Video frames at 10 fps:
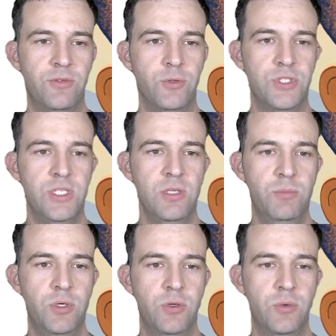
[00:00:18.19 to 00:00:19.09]
you see a
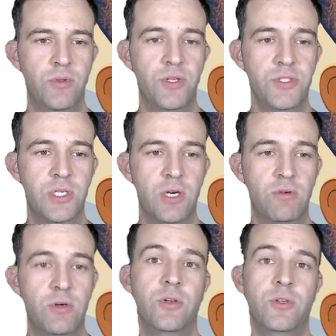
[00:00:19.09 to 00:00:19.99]
book with this
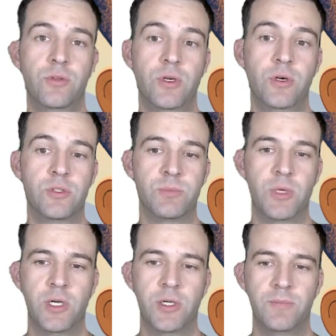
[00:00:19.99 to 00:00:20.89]
cover, you'll know it's
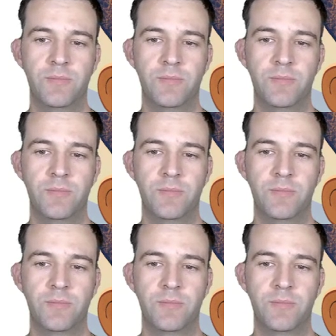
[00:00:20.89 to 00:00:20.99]
mine.